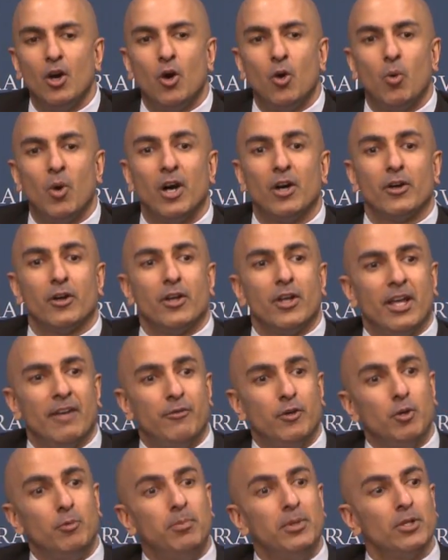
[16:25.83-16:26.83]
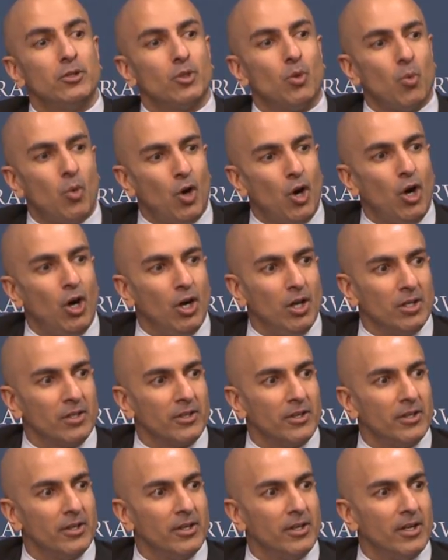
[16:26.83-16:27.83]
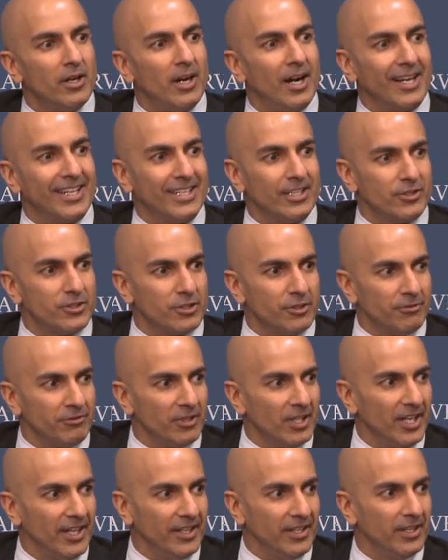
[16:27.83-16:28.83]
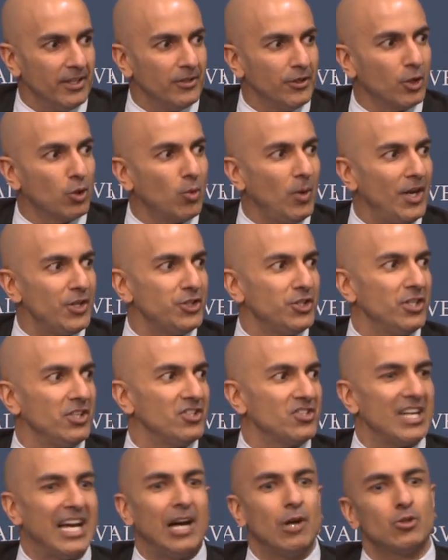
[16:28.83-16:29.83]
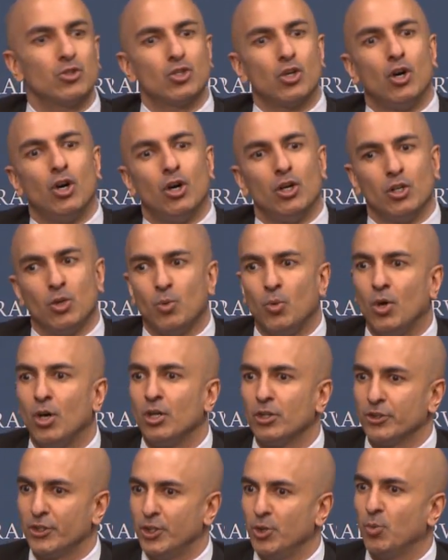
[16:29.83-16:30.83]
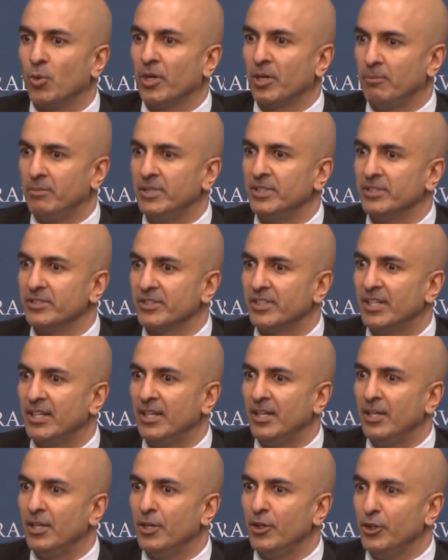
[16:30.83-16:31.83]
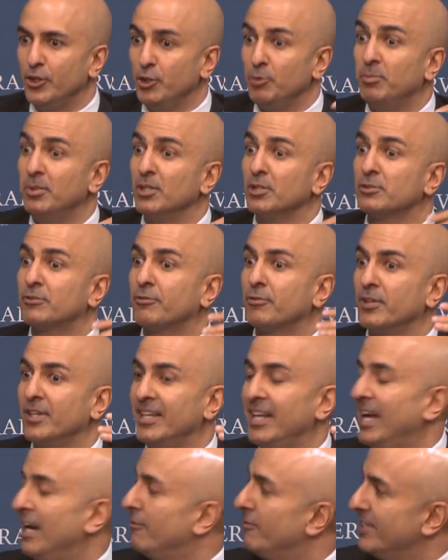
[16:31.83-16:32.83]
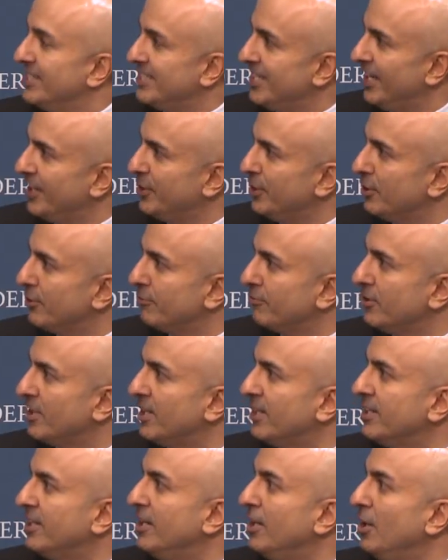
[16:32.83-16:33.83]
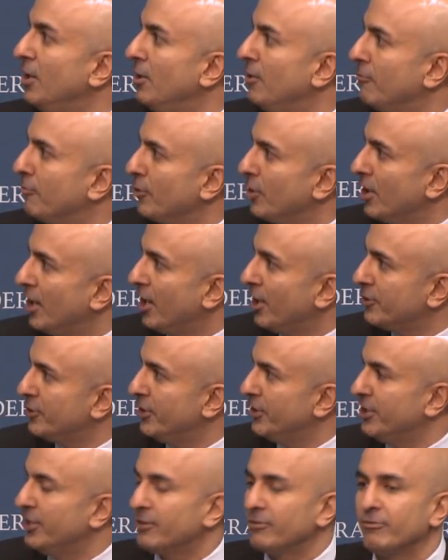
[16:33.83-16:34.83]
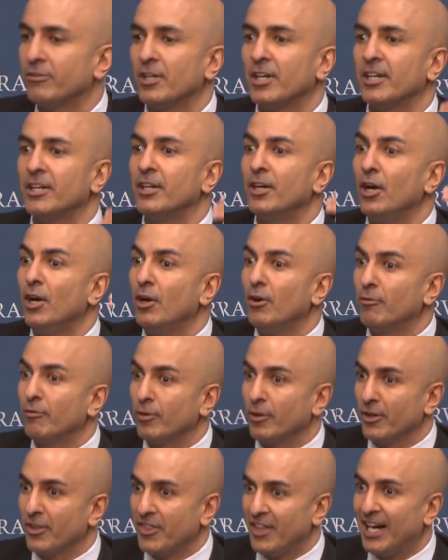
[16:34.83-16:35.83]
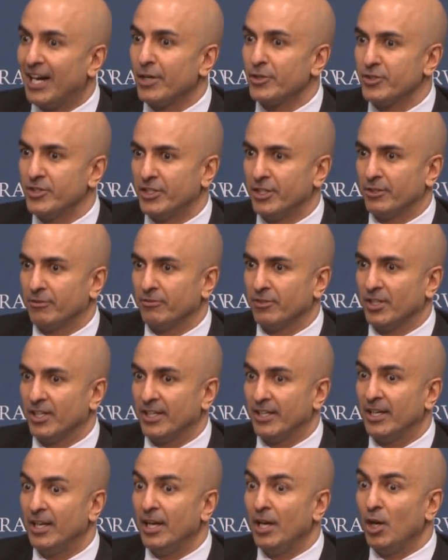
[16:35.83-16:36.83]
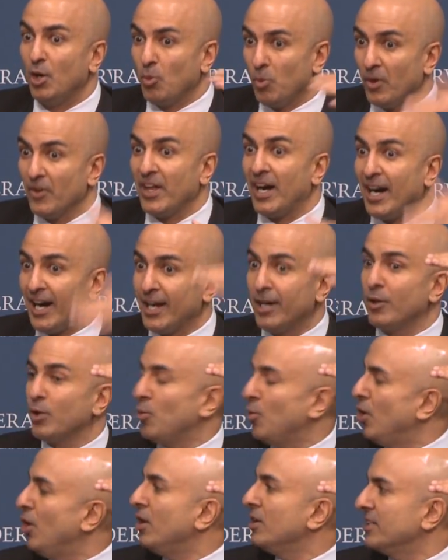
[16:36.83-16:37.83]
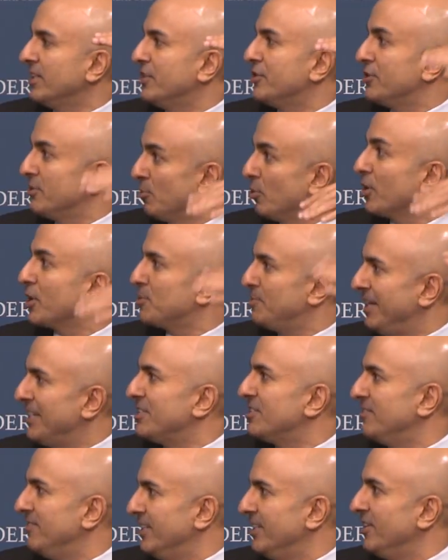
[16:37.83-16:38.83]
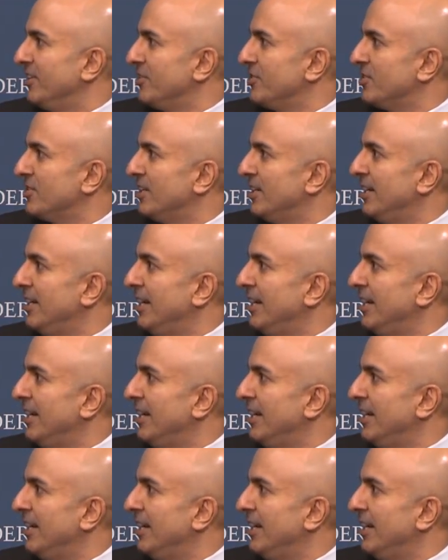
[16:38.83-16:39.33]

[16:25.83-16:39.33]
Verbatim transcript: Well, if you build a wall against a flood, the question is how tall a wall do you want to build? Do you build for every 10 year flood, for a 100 year flood, for a 1,000 year flood. Well, the higher the wall is, the more expensive it is.